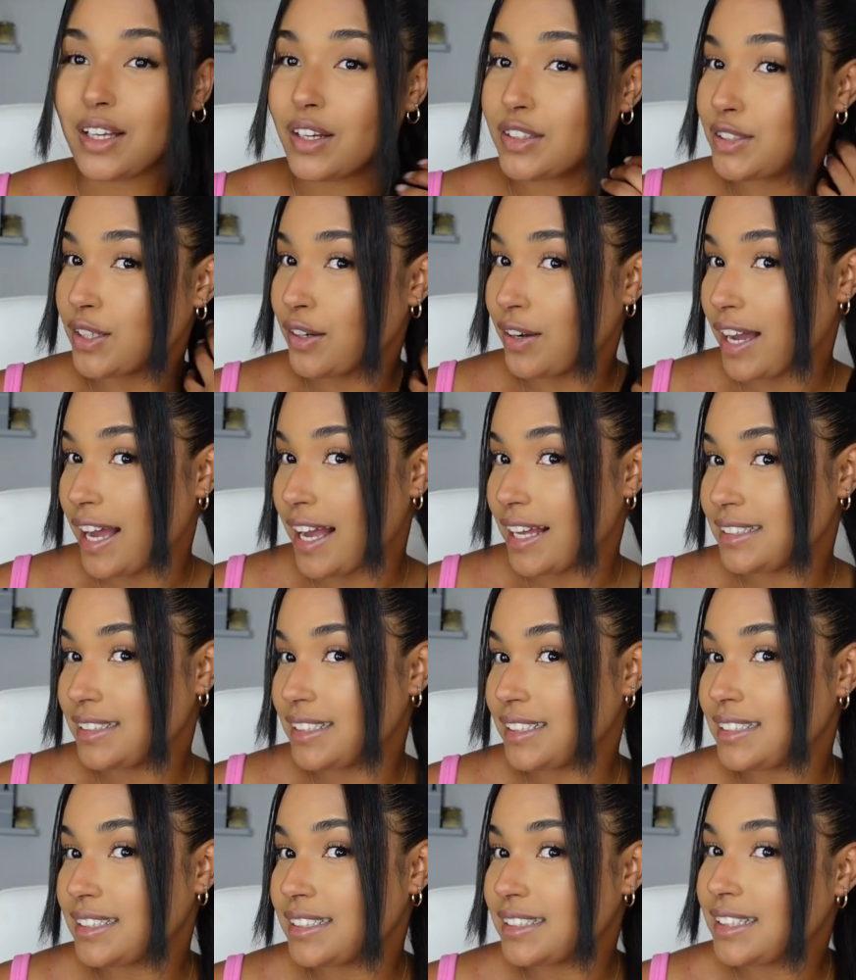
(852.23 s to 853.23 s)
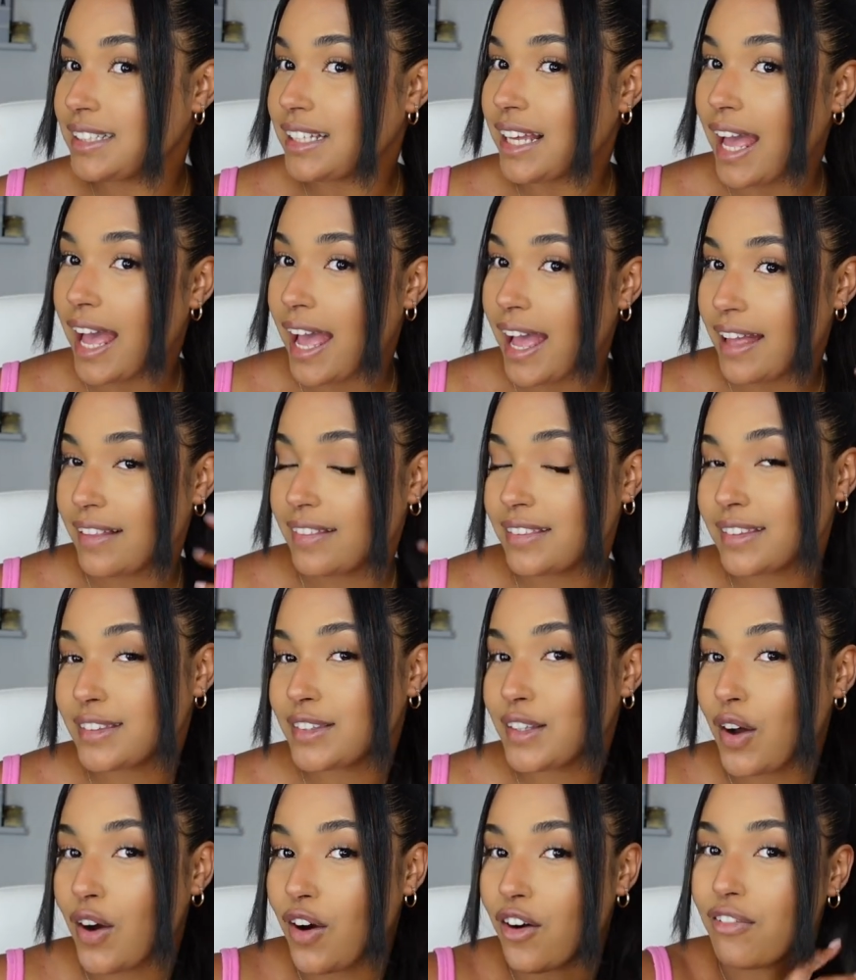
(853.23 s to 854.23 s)
so guys this is the
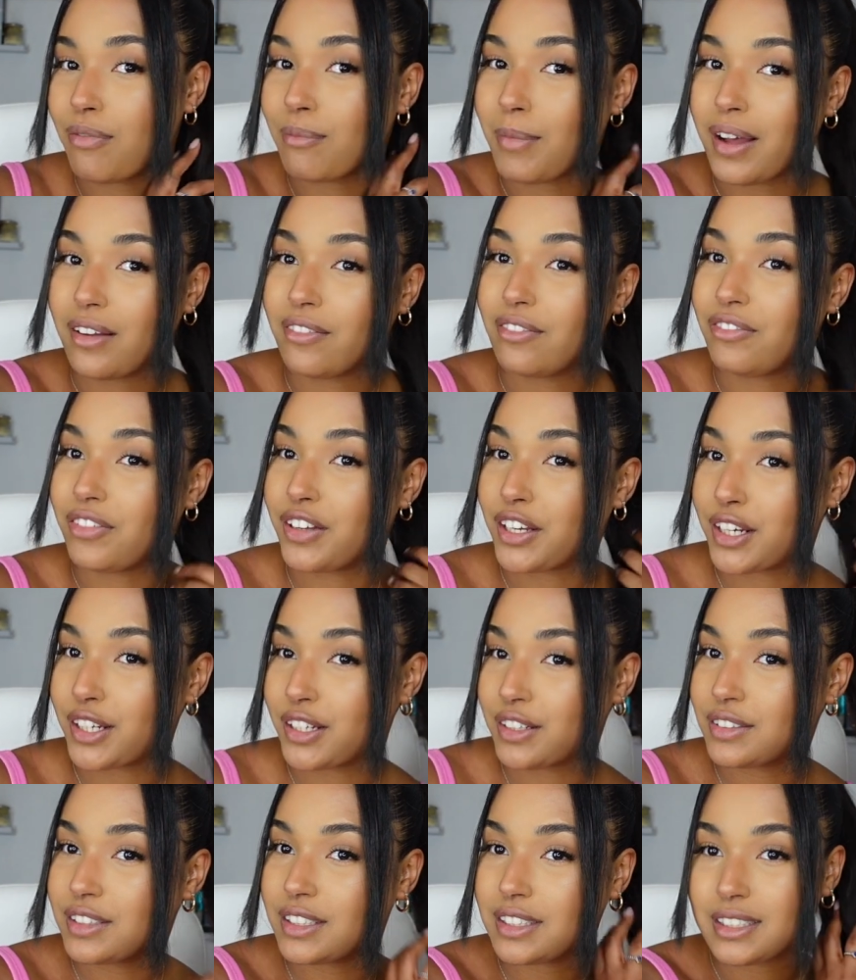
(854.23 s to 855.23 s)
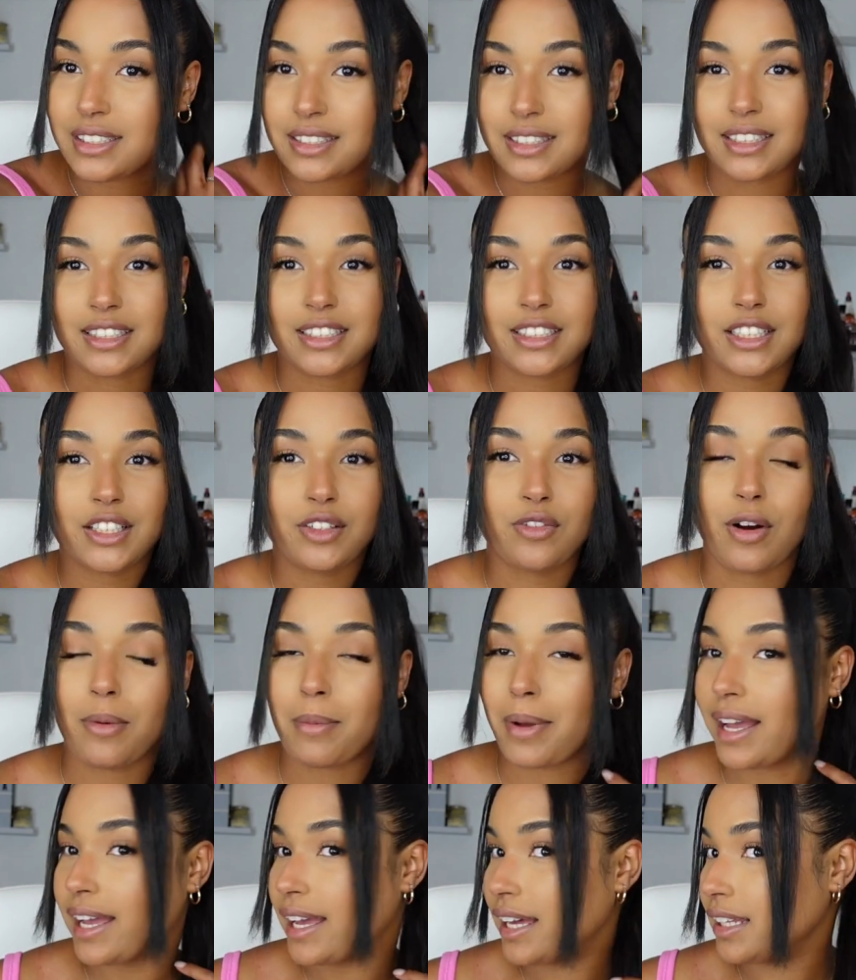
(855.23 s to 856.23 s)
end of my video this is literally what
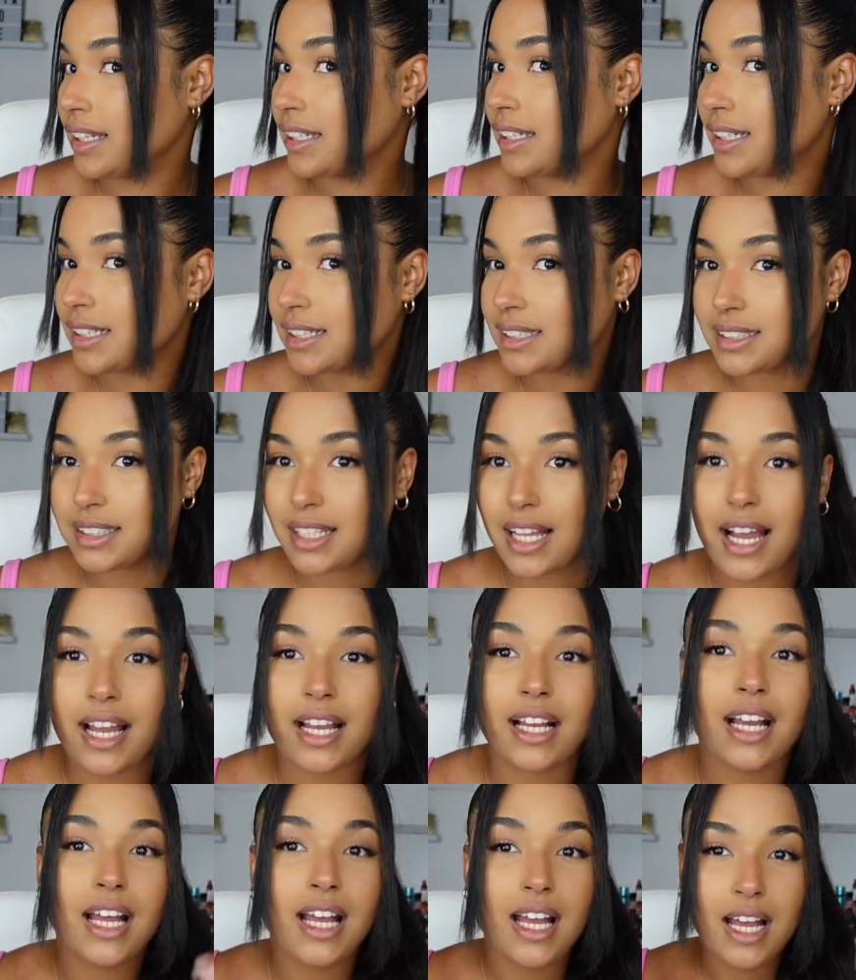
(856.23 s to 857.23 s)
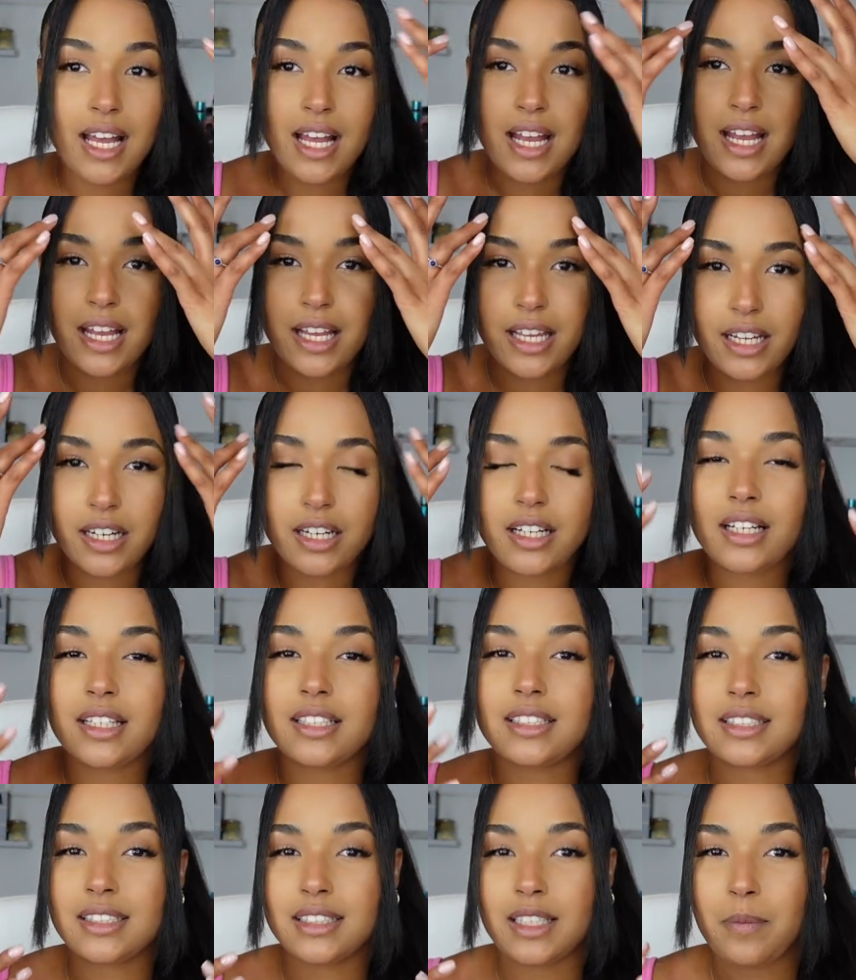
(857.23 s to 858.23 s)
my hair looks like here
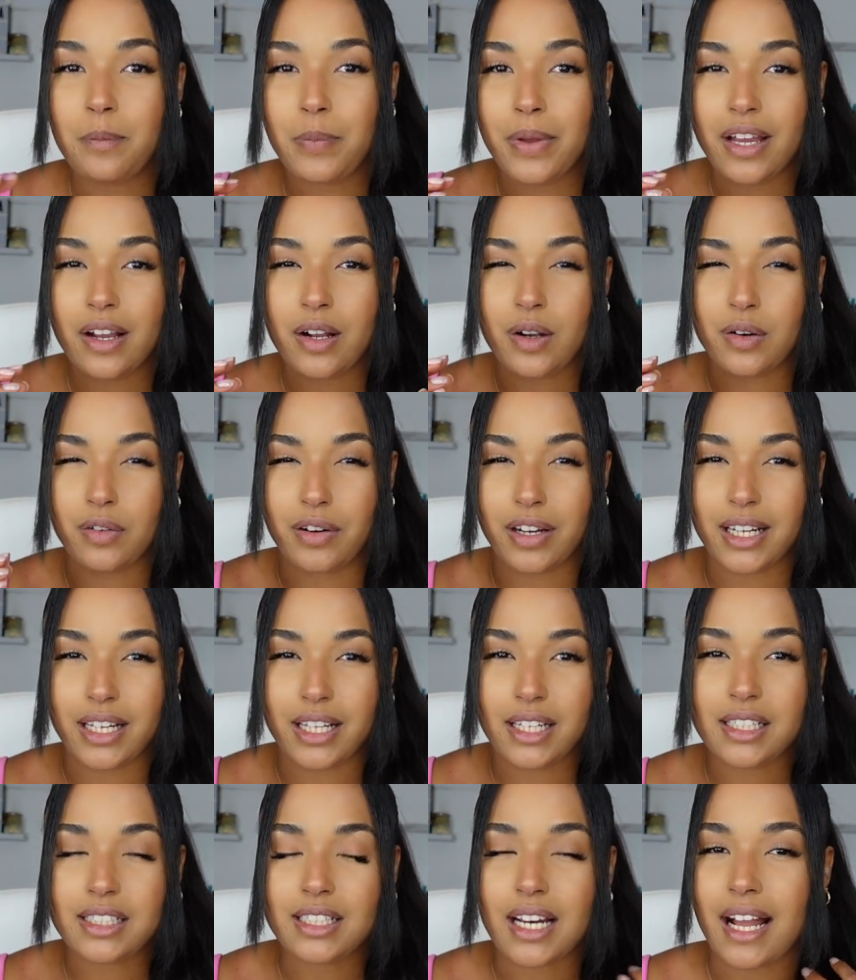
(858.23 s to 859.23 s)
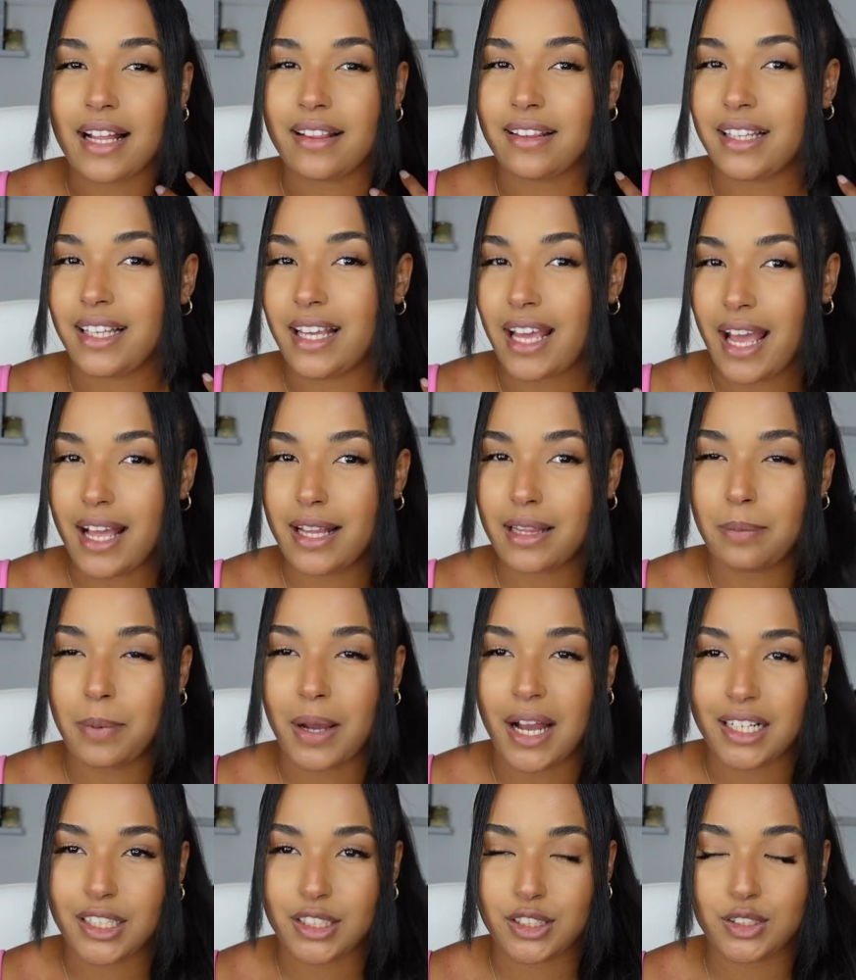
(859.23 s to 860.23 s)
is still a bit greenish at the end
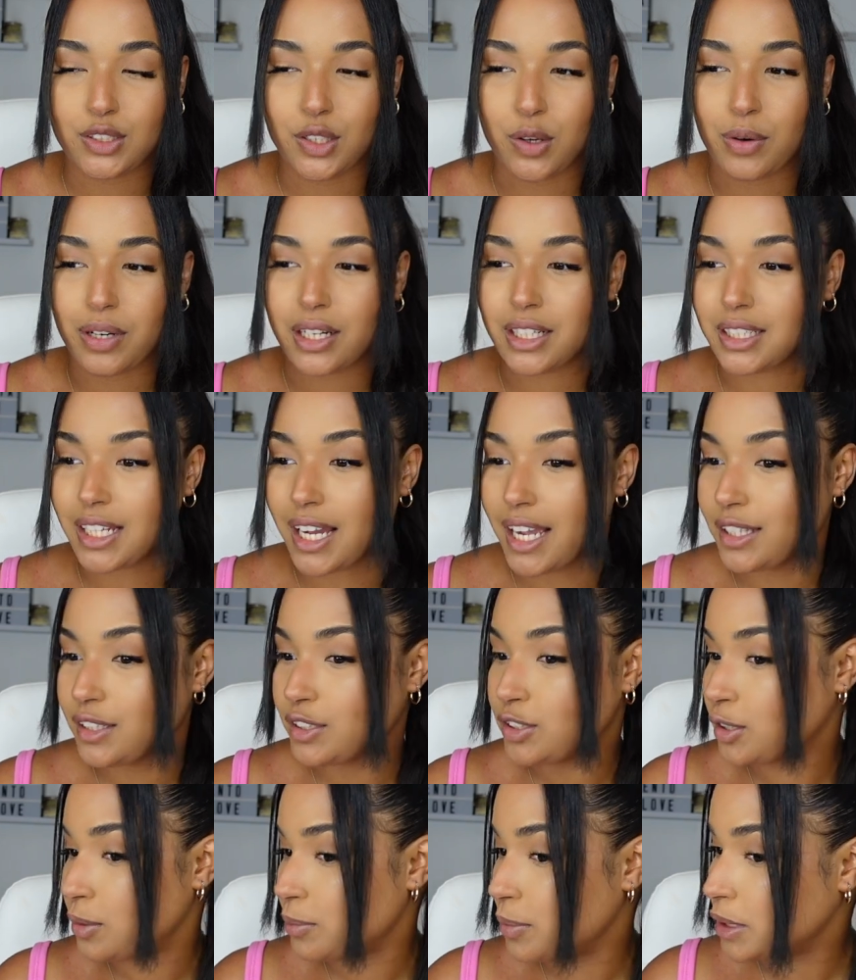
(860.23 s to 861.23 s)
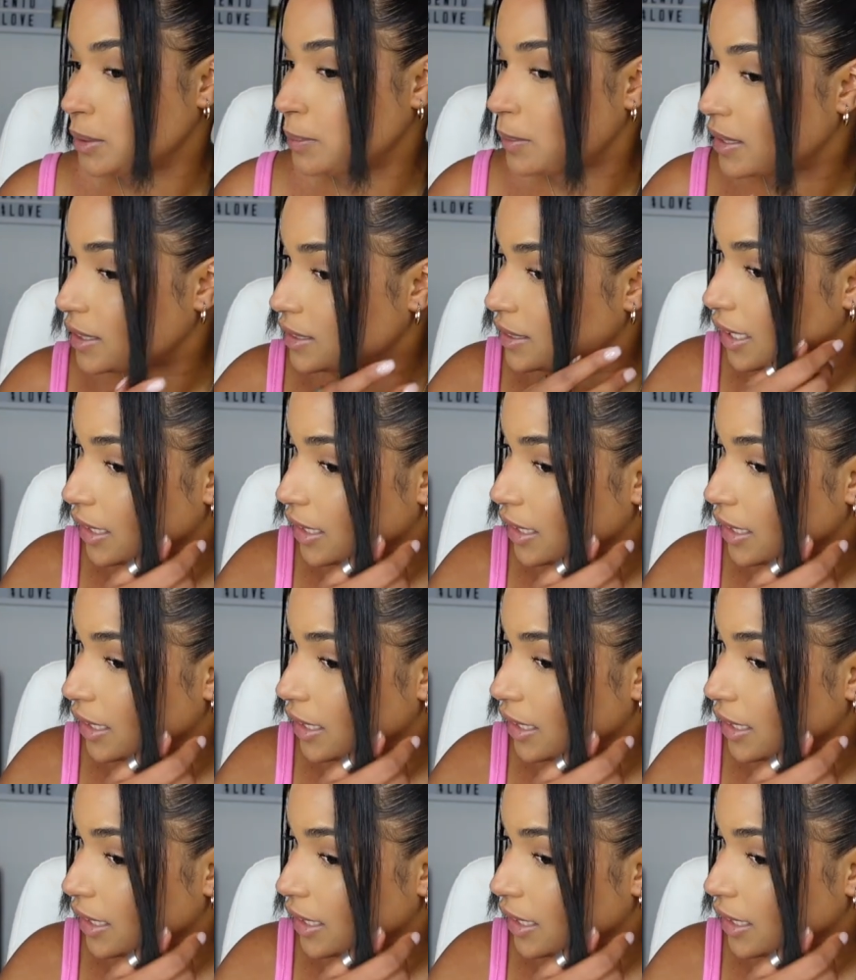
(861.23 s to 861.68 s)
but i just don't want to dye it too much because